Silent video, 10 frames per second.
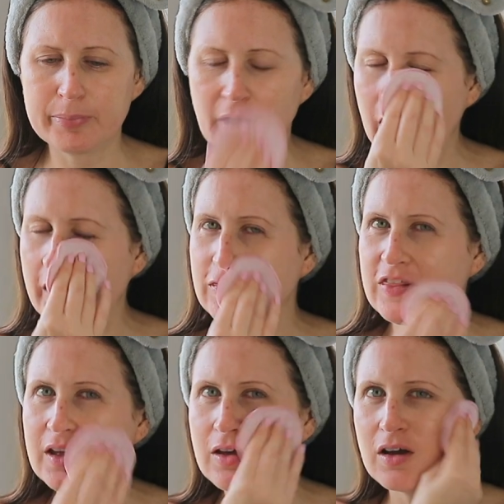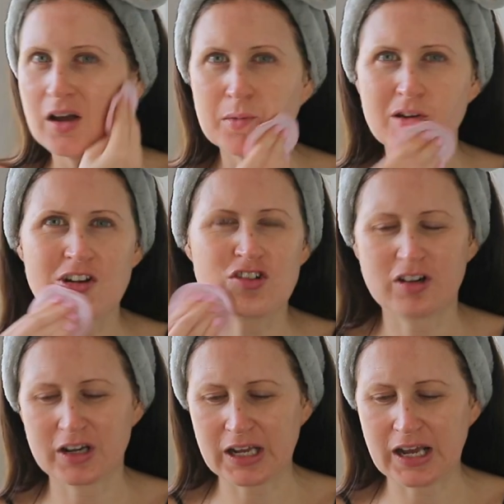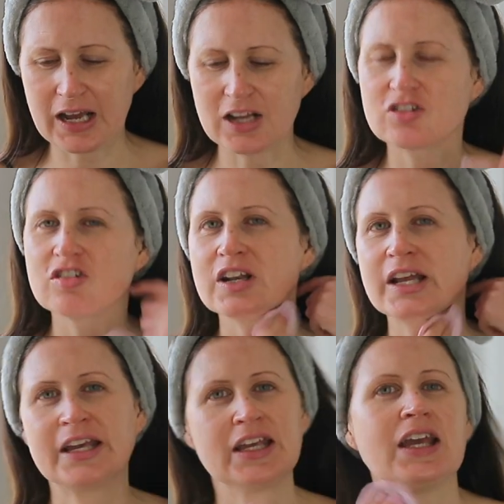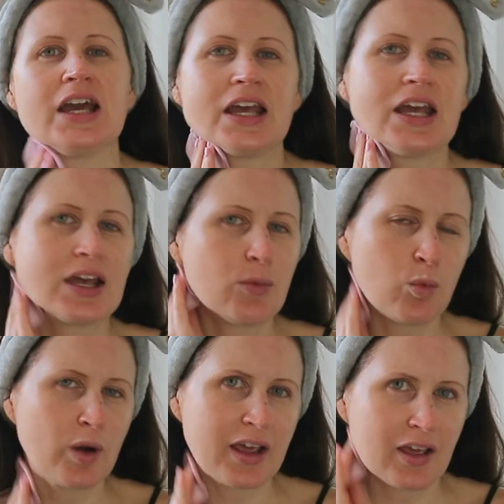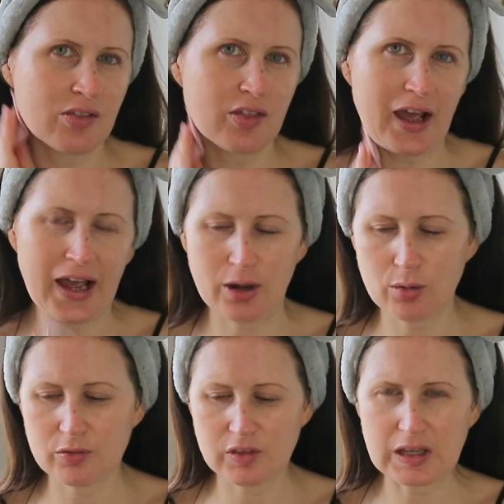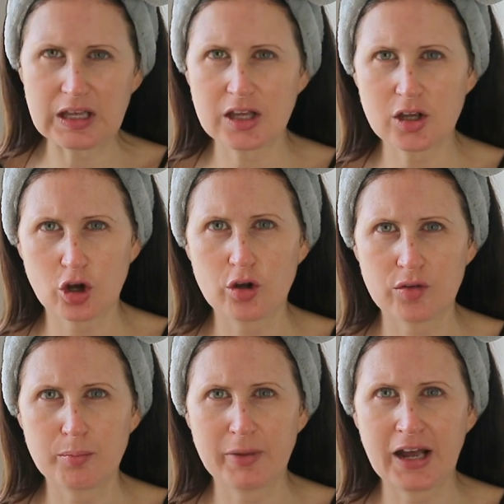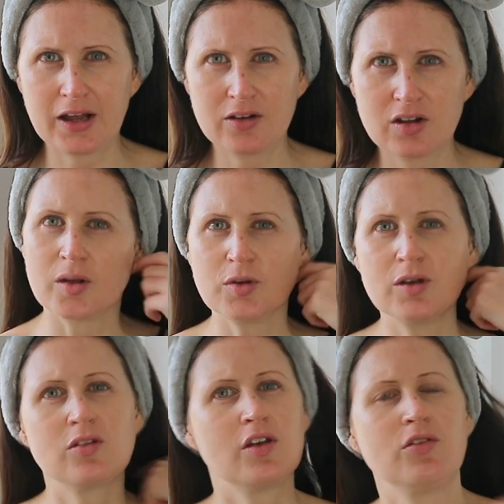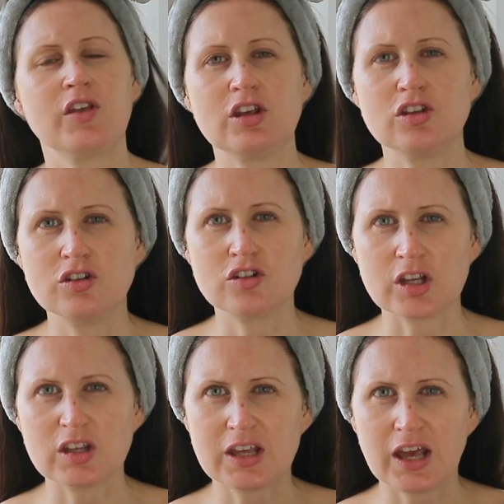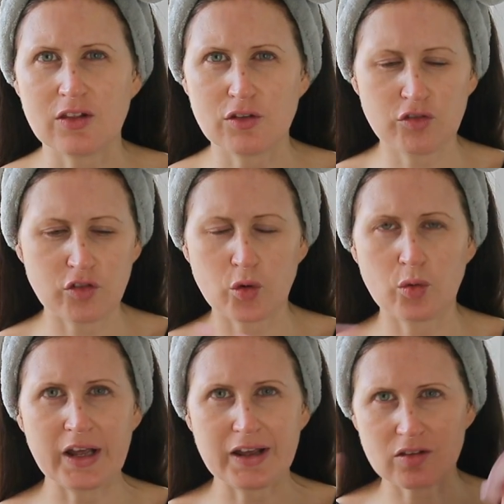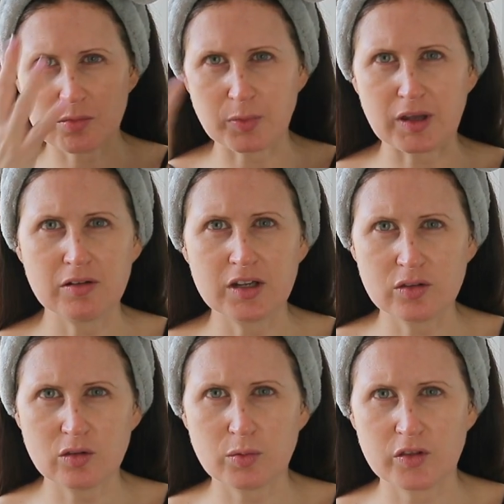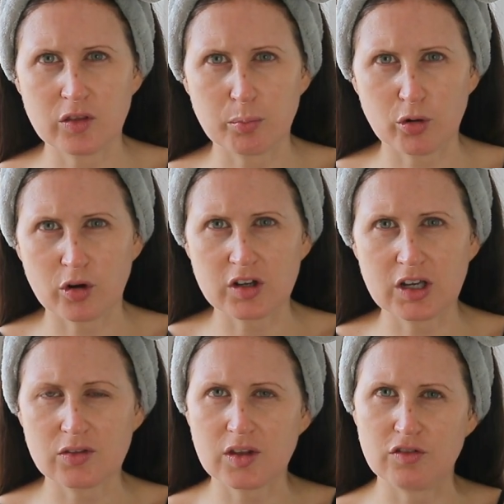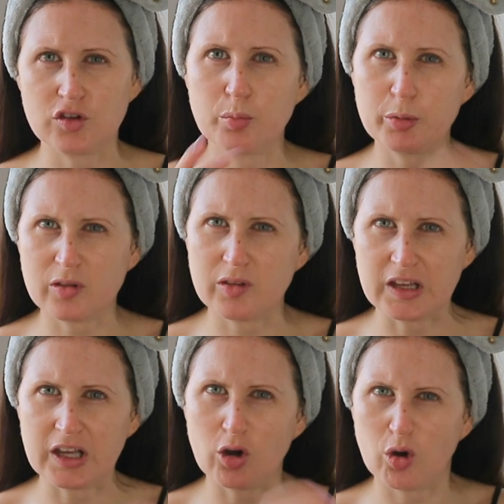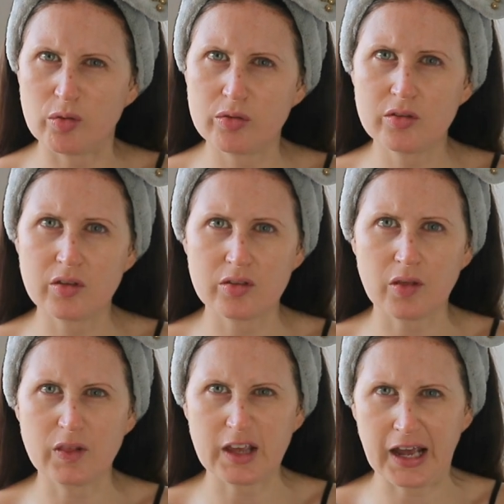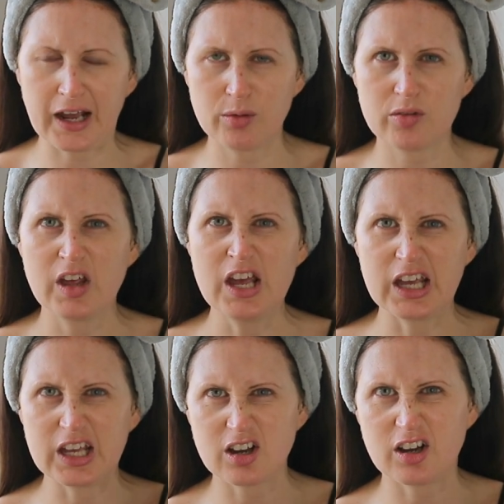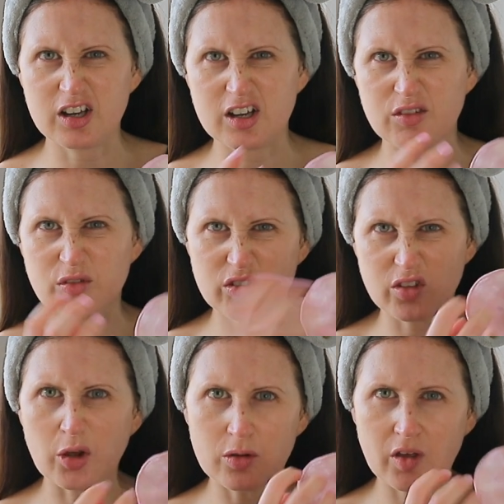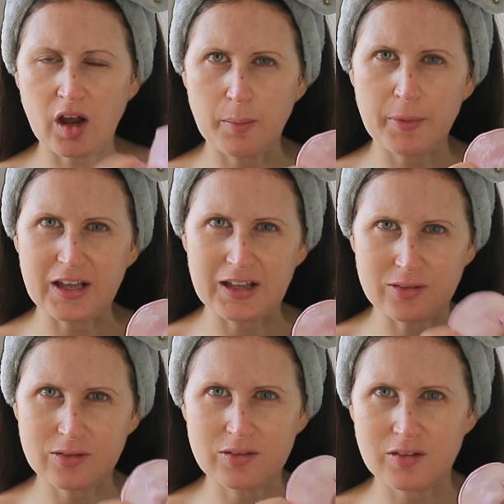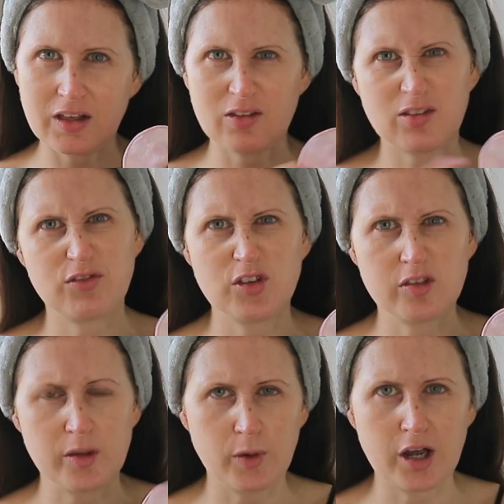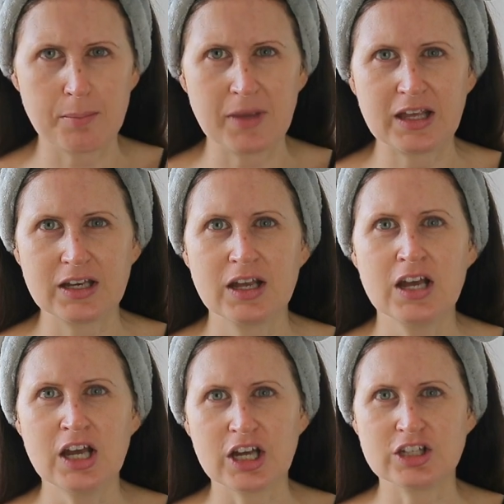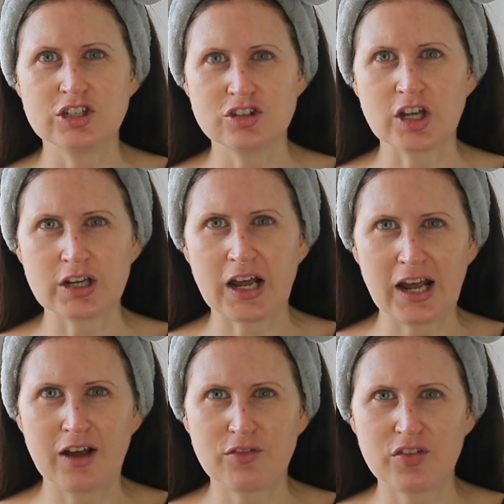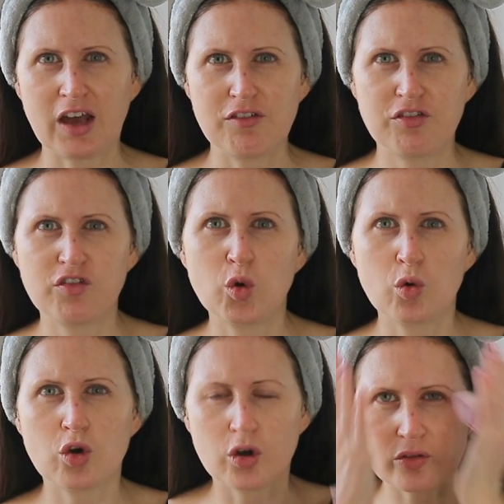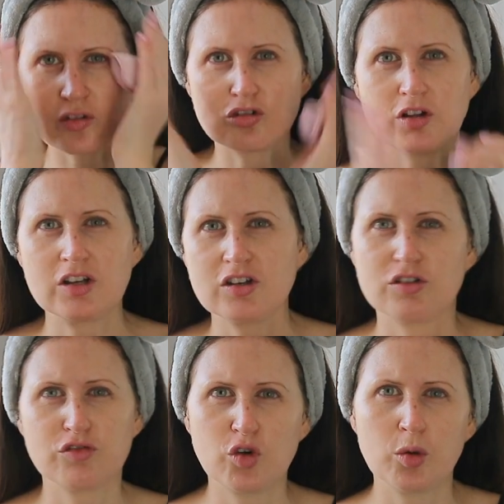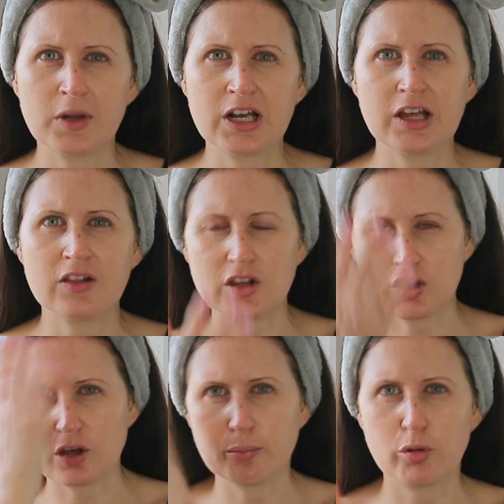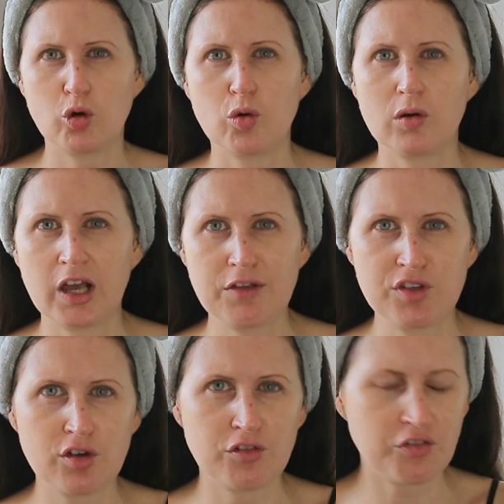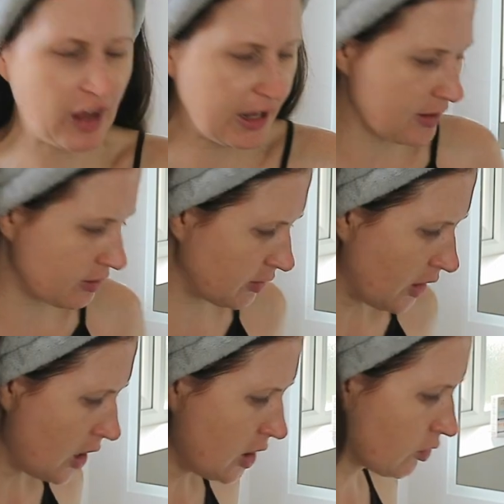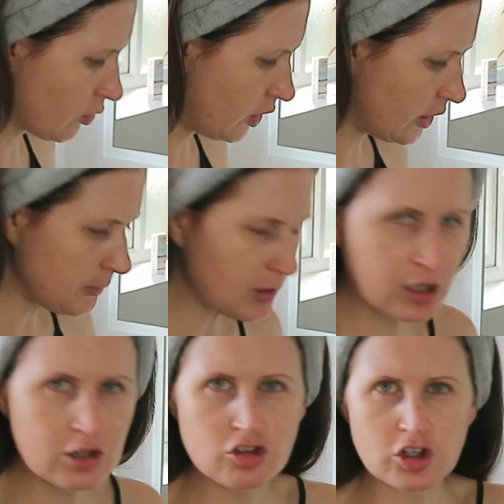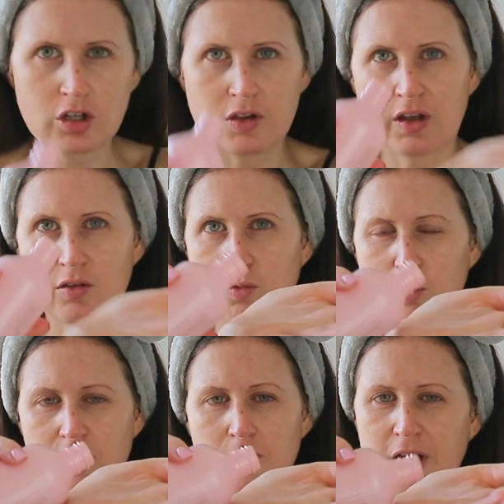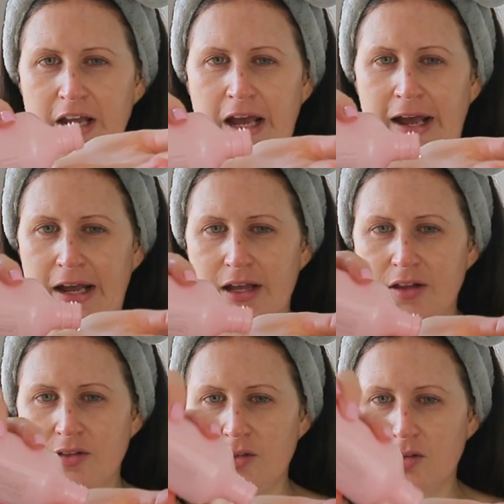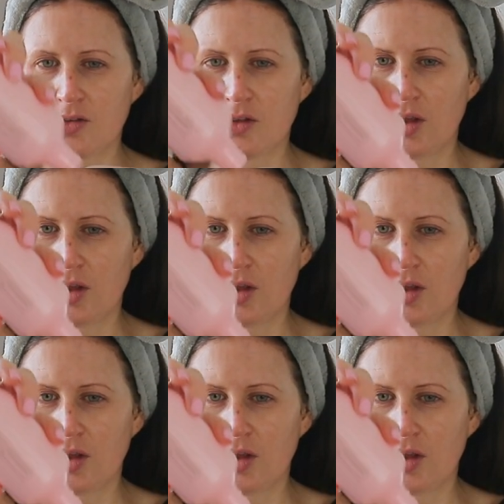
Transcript: But I think I'm gonna try it actually without the cotton pad. Sometimes I think you don't get the full experience with the product if you're putting it onto something else. It kind of soaks up into this, if you see what I mean, and you don't have that full concentrated formula that you can put all over your face. So I'm gonna do this with my hands.